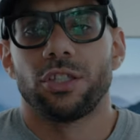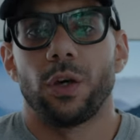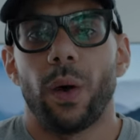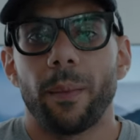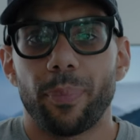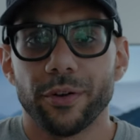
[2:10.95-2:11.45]

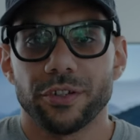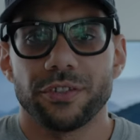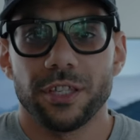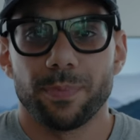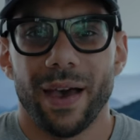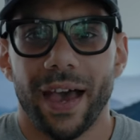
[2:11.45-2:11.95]
So I purchased
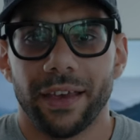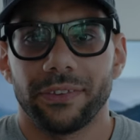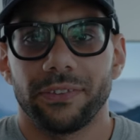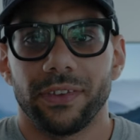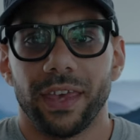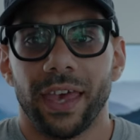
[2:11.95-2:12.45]
these
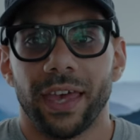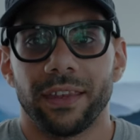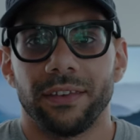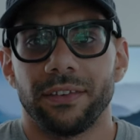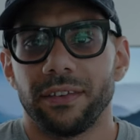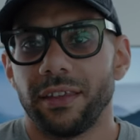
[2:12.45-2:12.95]
packs,
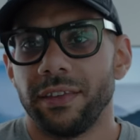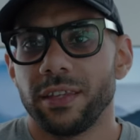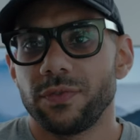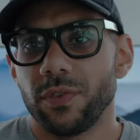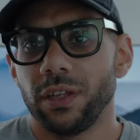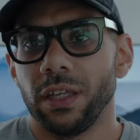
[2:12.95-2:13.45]
and in
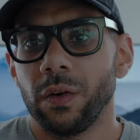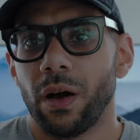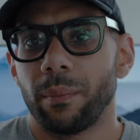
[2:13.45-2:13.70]
this video,